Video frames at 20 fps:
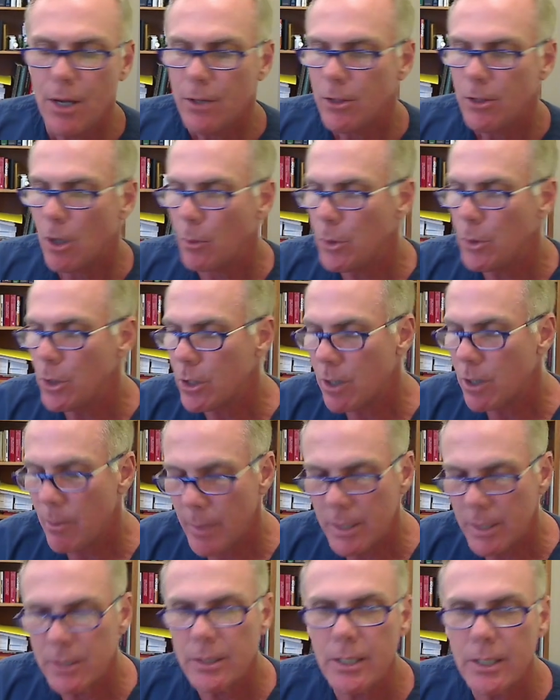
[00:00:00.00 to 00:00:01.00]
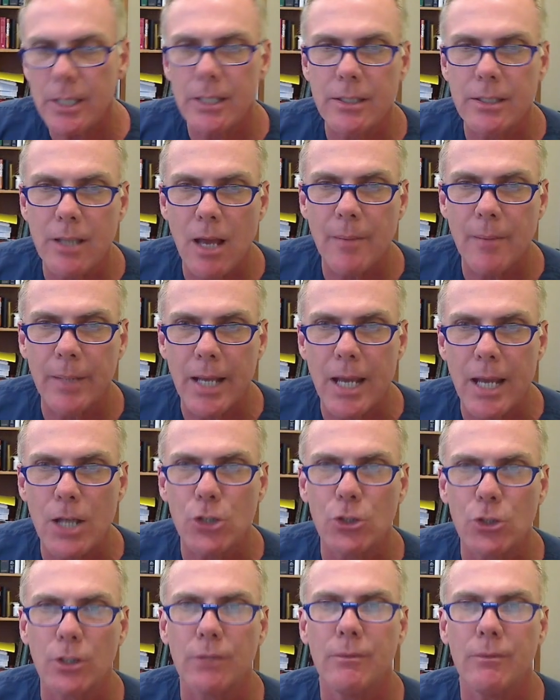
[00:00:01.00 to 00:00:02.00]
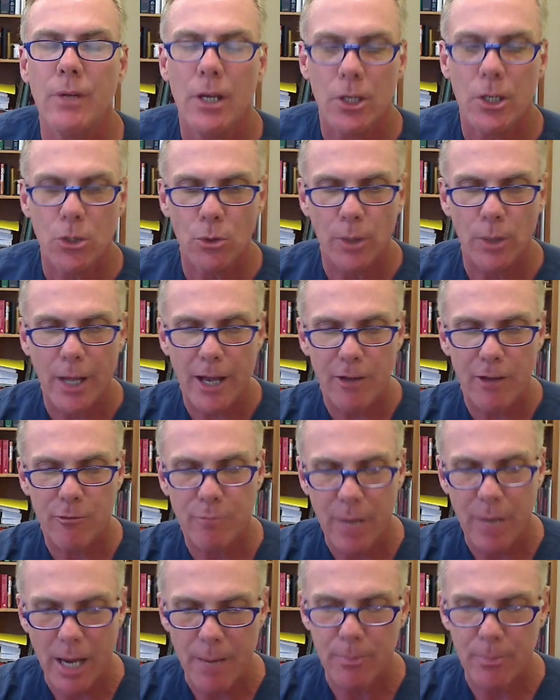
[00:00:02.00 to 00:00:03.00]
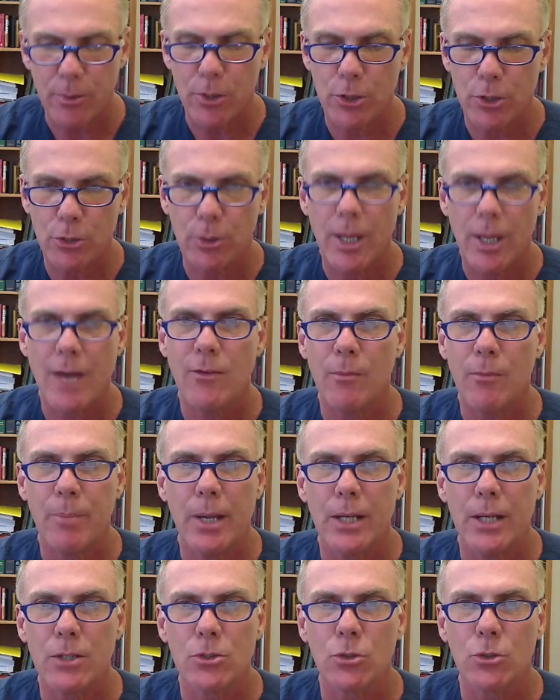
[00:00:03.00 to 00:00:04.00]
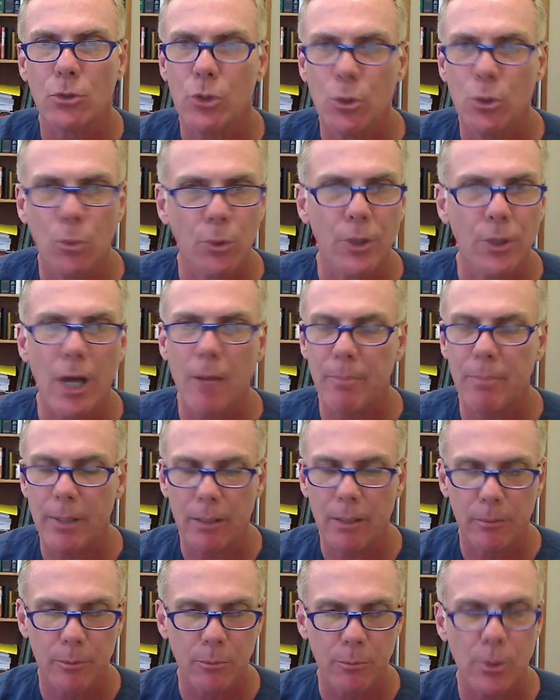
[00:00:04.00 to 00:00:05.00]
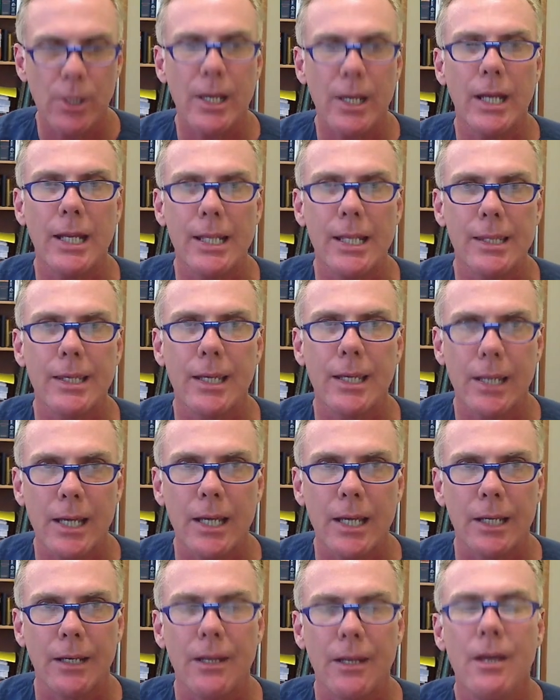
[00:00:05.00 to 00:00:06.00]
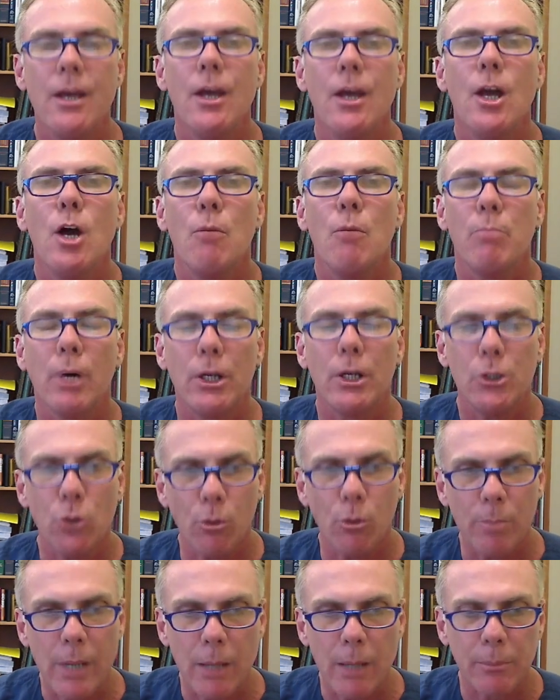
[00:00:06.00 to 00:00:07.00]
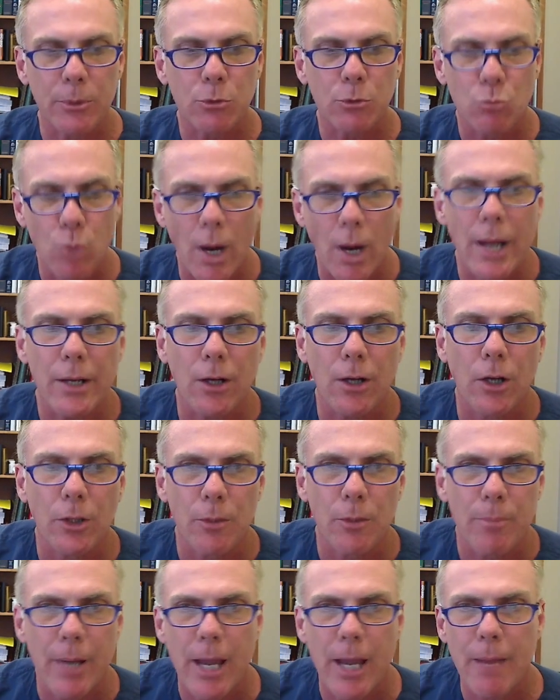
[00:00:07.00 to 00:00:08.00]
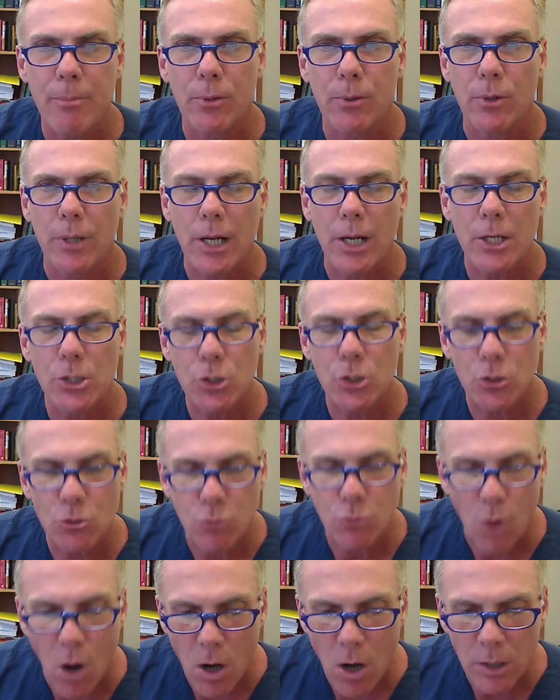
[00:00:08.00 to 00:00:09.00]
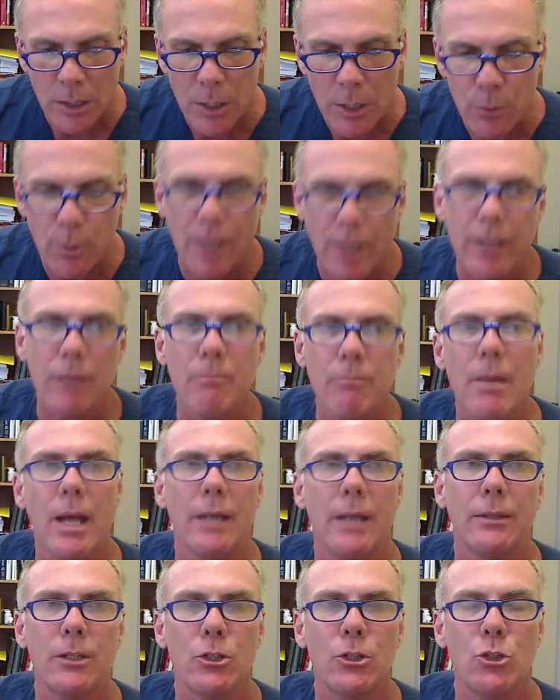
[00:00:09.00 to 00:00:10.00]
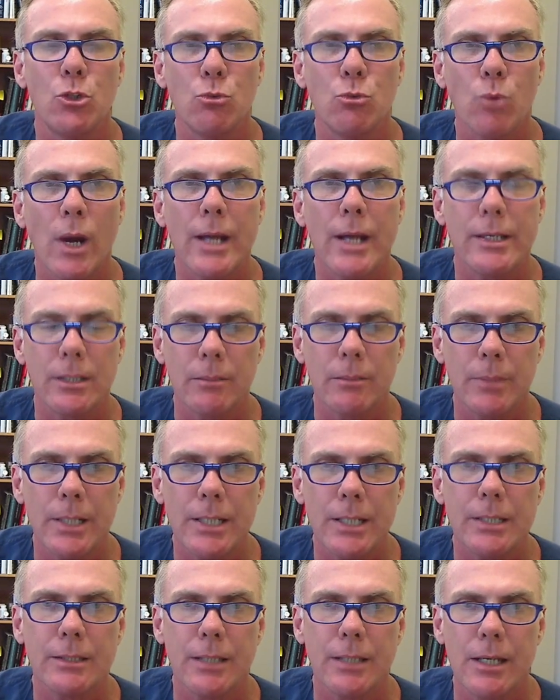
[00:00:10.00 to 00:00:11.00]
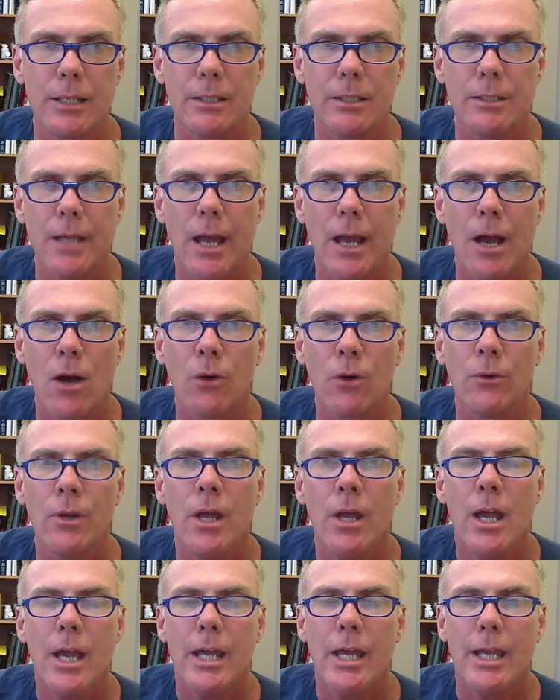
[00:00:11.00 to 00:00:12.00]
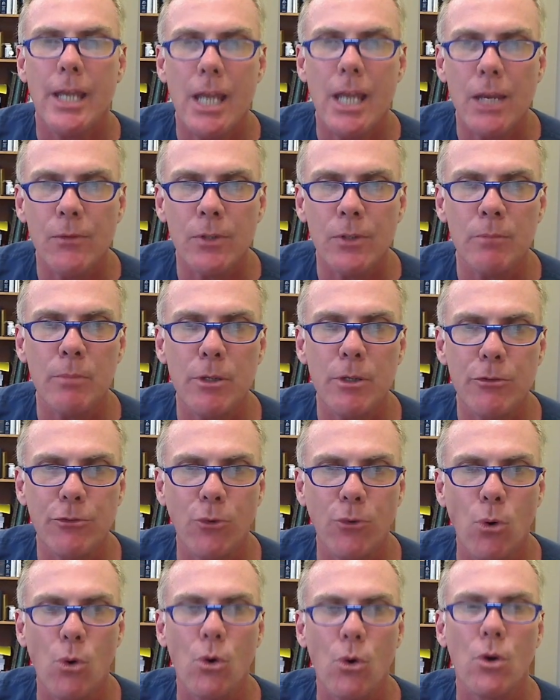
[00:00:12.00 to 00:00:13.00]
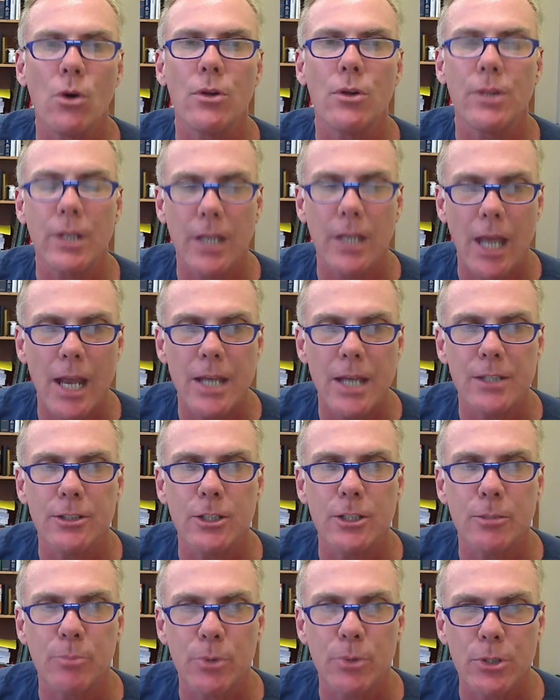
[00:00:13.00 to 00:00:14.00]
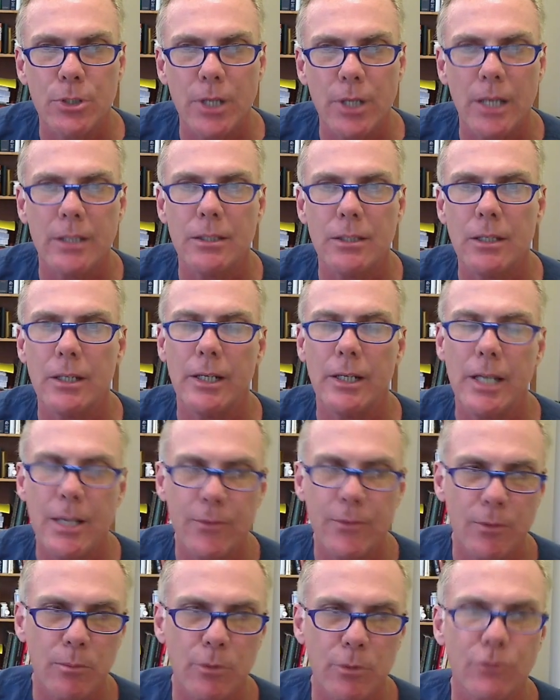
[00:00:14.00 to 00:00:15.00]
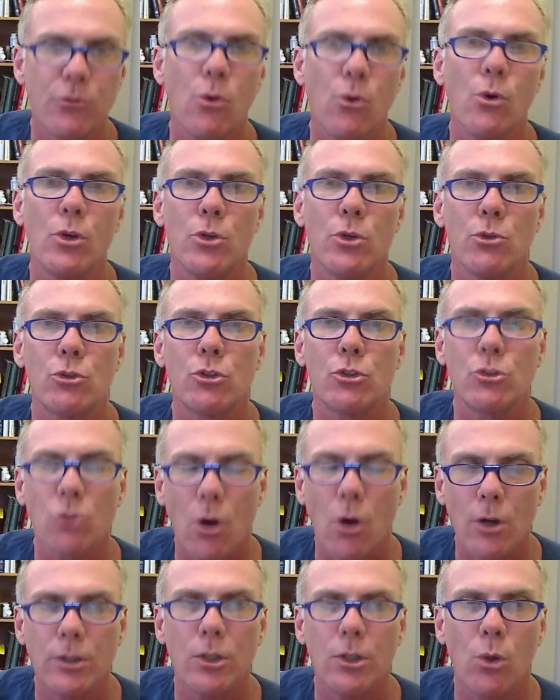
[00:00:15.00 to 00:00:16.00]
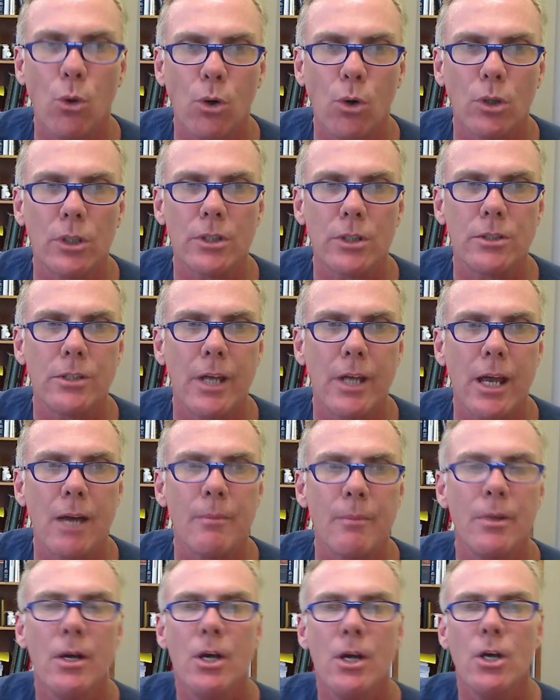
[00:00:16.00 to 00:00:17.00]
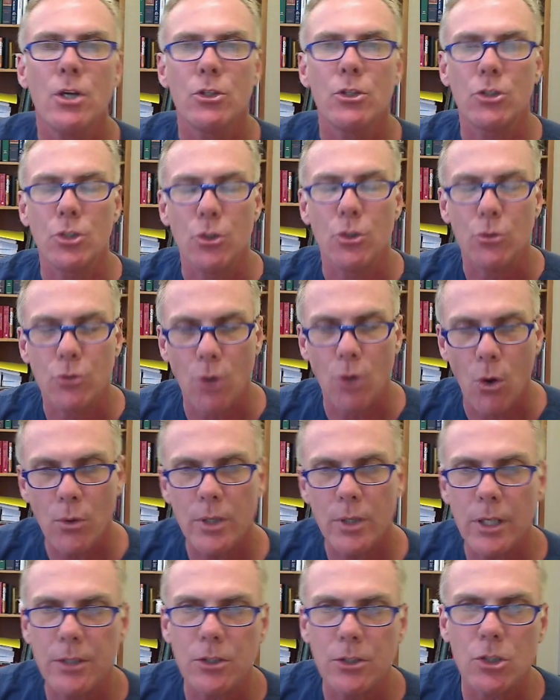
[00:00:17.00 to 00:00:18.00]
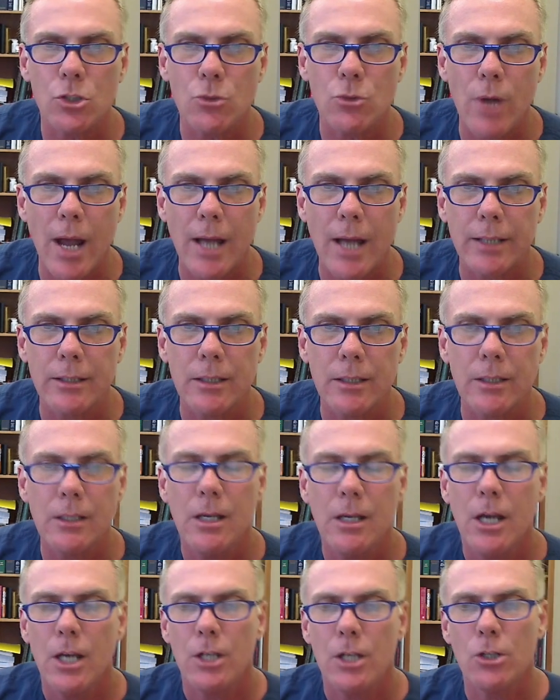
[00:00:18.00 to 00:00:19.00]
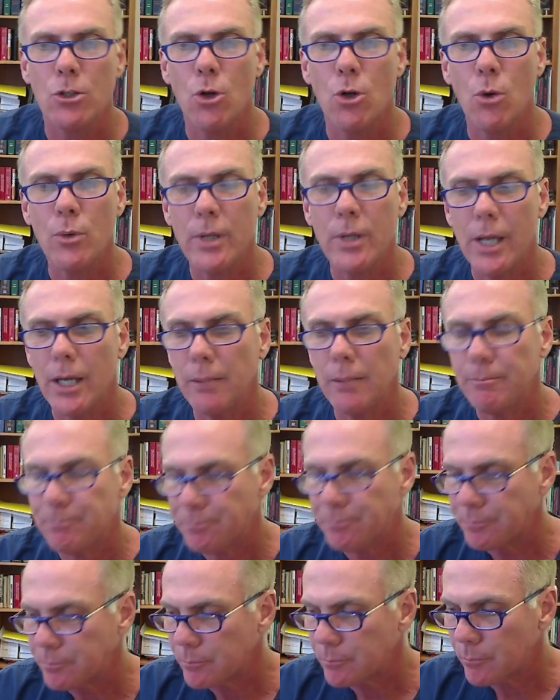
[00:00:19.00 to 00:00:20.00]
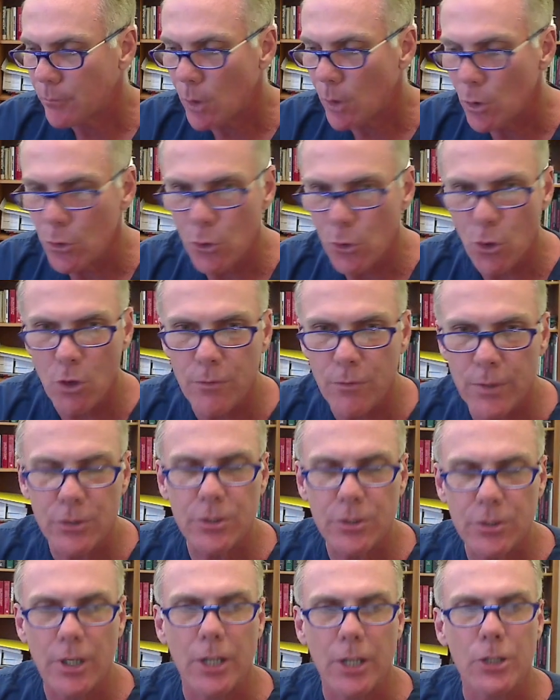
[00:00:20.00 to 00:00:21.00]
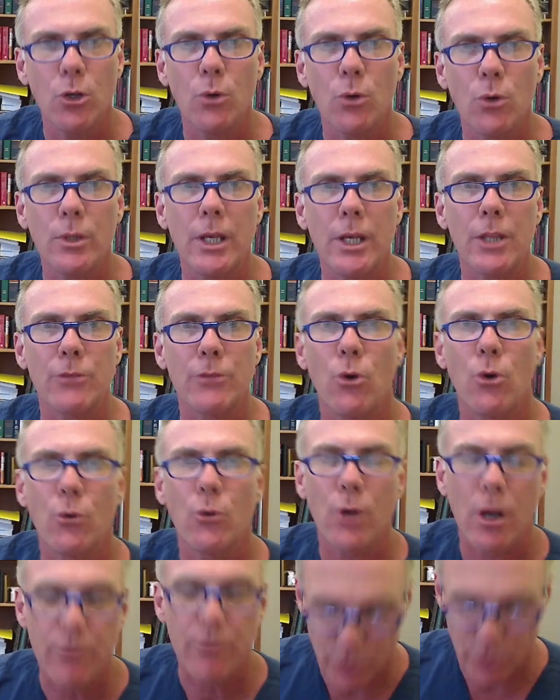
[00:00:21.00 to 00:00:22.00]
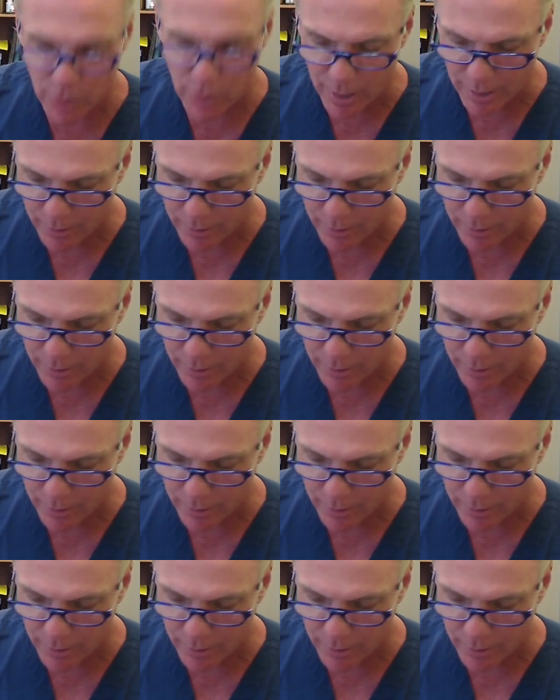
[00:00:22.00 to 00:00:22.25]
Now, when you come into the examination, you'll have paper and you'll have a pencil. You will not be able to bring anything in, but you'll be able to write on the paper. And I strongly recommend that you write some of these things down even before the case is presented and even before you start the oral exam, so you don't get distracted, you don't get nervous, and you don't get thrown off track,